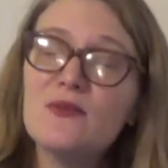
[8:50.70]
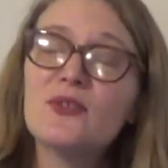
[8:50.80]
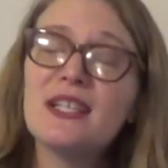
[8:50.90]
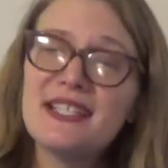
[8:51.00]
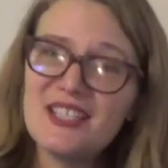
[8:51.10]

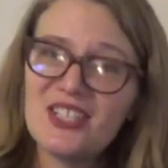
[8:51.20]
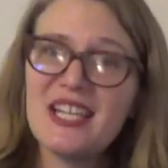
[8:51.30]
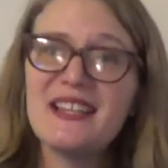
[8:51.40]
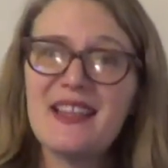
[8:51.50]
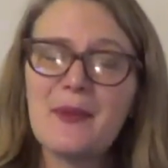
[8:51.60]

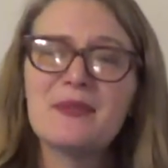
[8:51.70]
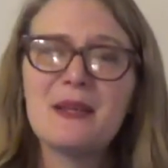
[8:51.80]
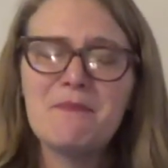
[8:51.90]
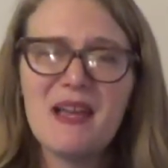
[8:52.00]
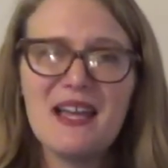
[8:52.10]
transitioning them
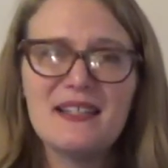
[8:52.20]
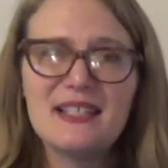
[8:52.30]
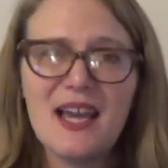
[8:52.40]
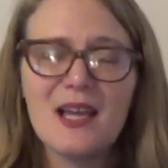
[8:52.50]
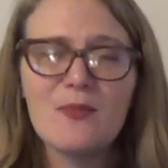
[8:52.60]
to
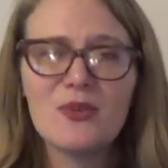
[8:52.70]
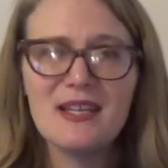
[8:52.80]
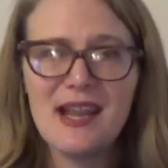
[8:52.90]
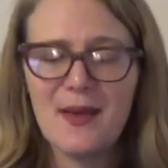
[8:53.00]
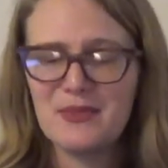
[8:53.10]
bedtime or
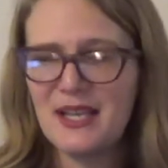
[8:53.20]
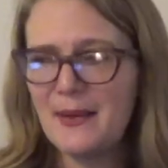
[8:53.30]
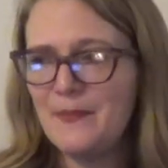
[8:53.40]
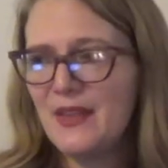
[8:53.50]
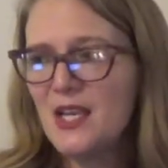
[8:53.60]
nap
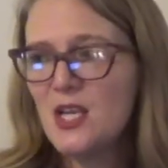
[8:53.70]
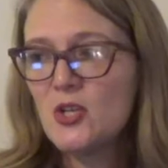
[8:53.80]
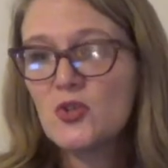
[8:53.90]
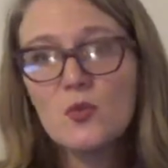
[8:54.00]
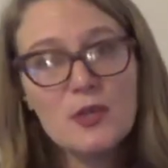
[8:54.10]
time.
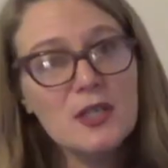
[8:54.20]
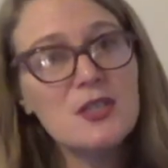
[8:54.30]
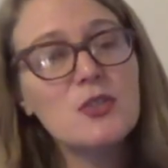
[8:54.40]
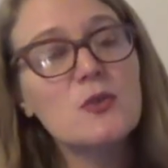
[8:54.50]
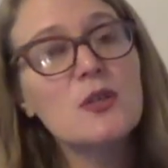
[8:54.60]
So we're
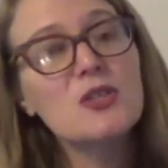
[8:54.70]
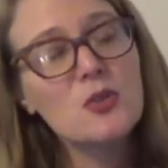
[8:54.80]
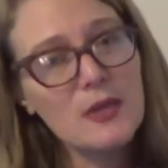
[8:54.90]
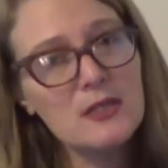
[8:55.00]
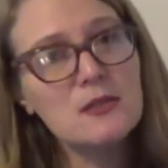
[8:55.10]
going to do
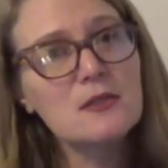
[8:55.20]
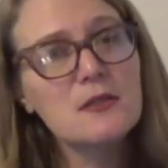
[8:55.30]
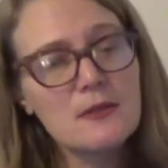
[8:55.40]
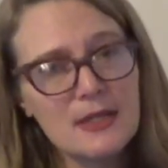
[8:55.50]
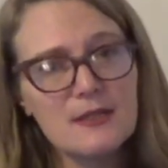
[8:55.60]
Twinkle,
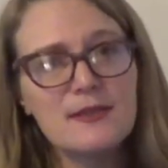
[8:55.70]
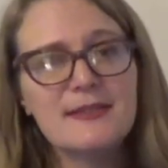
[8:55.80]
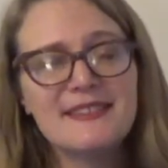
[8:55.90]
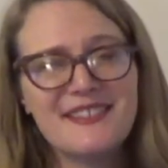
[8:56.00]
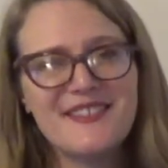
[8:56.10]
Twinkle,
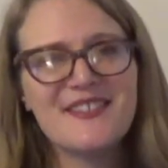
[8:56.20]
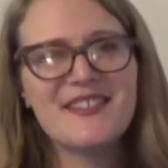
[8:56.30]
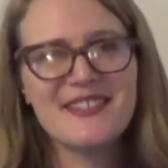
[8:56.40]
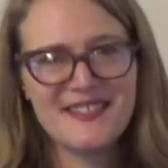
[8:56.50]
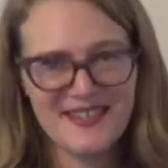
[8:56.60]
Little
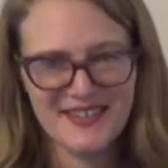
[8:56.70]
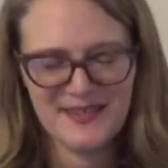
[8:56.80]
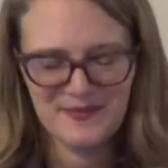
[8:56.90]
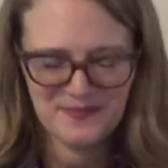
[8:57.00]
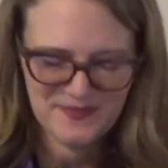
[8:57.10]
Star.
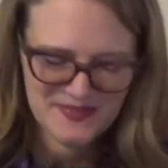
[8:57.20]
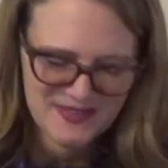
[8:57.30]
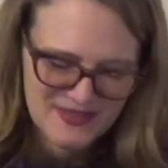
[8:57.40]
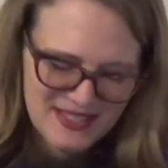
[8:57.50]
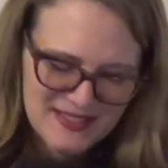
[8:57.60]

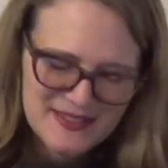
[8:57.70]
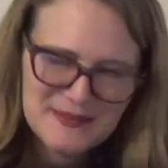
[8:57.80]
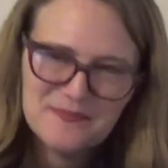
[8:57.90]
Go.